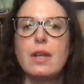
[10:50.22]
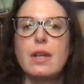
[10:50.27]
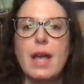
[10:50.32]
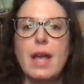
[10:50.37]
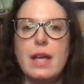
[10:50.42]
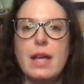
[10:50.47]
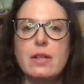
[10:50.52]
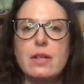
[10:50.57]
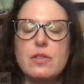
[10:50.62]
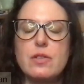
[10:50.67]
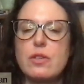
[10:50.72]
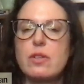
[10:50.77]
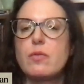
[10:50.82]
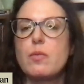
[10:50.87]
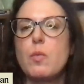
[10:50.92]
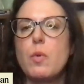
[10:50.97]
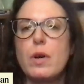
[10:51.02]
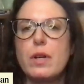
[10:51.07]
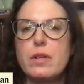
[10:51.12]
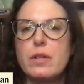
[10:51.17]
and sort
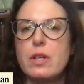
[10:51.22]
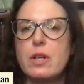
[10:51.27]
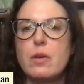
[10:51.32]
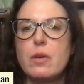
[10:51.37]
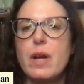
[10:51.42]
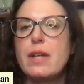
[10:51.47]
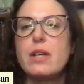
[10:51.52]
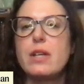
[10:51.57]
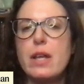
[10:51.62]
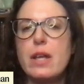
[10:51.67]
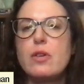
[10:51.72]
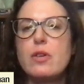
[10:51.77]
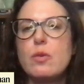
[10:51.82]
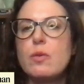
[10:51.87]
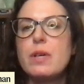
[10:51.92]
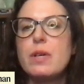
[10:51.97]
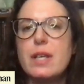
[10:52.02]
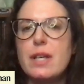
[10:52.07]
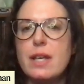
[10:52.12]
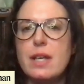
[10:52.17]
of what, and who
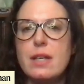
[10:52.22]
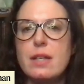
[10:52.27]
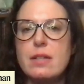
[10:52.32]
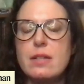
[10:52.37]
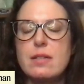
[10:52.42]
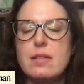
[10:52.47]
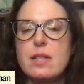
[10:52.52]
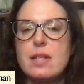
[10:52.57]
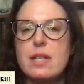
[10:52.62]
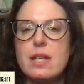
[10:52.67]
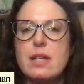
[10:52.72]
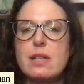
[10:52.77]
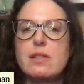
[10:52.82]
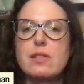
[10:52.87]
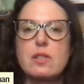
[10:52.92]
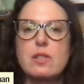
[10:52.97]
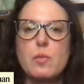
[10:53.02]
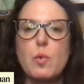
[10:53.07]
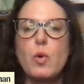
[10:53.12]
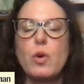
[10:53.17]
he is that he
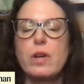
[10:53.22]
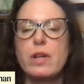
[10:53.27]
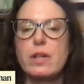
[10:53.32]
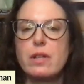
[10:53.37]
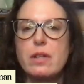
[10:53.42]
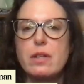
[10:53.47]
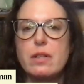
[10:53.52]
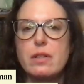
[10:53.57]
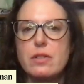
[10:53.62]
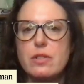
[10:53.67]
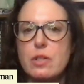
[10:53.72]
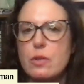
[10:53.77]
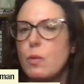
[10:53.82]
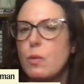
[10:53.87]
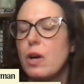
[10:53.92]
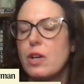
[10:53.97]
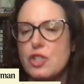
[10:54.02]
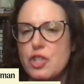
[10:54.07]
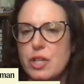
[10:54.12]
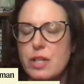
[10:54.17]
exported to
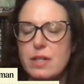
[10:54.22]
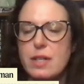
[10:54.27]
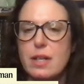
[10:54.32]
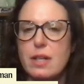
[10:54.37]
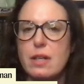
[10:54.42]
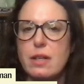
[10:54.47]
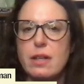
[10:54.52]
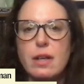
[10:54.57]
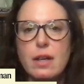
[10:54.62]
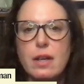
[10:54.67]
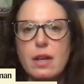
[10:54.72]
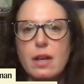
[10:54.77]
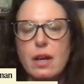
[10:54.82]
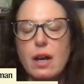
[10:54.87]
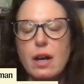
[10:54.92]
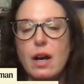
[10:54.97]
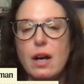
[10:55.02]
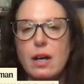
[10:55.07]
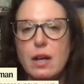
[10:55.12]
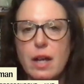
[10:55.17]
Washington,
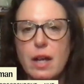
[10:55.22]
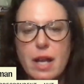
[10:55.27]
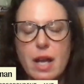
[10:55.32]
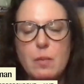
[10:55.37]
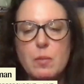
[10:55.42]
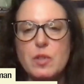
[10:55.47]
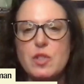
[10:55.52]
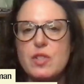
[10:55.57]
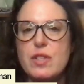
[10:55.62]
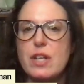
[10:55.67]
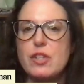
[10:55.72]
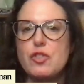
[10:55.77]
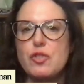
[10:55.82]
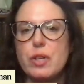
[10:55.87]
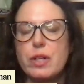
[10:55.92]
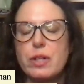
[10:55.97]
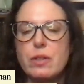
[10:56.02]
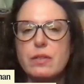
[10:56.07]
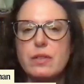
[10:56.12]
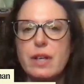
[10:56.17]
and how much that
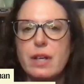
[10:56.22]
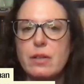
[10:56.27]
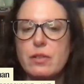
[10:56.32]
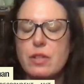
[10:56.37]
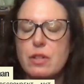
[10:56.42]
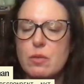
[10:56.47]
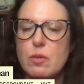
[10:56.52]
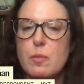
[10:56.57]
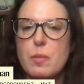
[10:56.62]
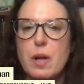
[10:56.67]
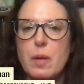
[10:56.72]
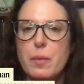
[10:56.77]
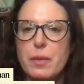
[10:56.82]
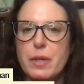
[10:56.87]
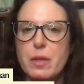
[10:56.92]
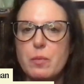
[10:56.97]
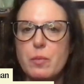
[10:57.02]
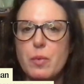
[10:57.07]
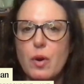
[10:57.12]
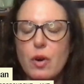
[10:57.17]
trickled down to the
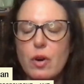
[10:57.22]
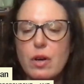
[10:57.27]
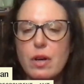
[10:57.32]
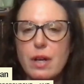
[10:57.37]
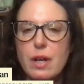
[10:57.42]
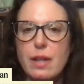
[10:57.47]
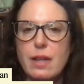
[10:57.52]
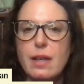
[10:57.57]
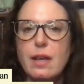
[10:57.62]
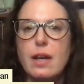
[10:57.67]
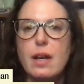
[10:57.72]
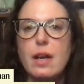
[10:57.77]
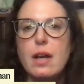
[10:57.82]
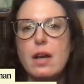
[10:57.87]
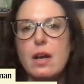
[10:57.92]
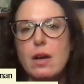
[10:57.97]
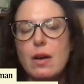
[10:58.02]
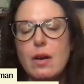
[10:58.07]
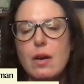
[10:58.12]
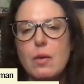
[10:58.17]
Republican Party.
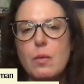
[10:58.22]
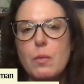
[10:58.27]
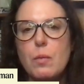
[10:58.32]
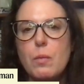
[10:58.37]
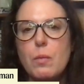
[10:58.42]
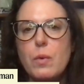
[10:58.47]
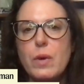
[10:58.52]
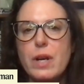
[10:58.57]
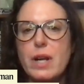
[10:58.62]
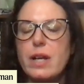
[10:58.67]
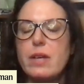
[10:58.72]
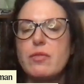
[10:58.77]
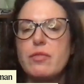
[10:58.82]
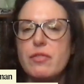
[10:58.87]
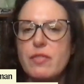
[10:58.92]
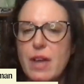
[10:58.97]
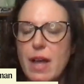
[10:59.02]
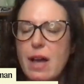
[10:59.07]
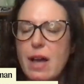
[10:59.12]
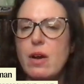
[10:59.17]
What I
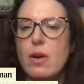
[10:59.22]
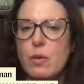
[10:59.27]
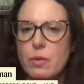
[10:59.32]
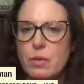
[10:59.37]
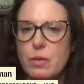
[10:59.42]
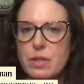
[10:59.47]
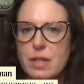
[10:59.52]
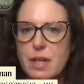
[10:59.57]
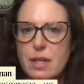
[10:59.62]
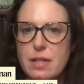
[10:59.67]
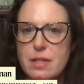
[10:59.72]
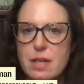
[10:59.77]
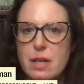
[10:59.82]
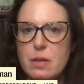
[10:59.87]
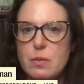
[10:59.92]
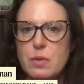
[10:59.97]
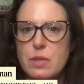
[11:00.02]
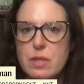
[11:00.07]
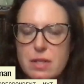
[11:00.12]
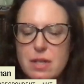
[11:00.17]
found as I
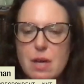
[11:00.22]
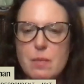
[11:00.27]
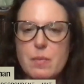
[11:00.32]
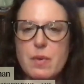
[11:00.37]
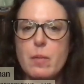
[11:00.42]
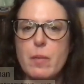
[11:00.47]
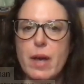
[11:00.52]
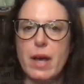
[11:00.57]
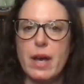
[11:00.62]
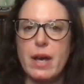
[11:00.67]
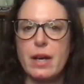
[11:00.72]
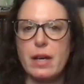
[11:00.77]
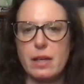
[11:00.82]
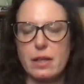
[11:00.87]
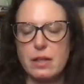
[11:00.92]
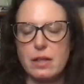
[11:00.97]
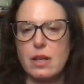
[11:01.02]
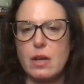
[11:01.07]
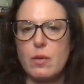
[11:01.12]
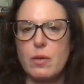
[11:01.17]
was stepping back
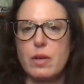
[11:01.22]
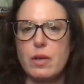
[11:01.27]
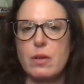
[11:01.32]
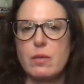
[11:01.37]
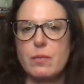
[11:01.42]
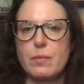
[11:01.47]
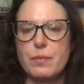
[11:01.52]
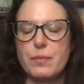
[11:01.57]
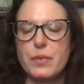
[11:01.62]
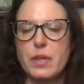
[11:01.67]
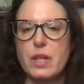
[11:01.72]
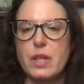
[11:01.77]
and going,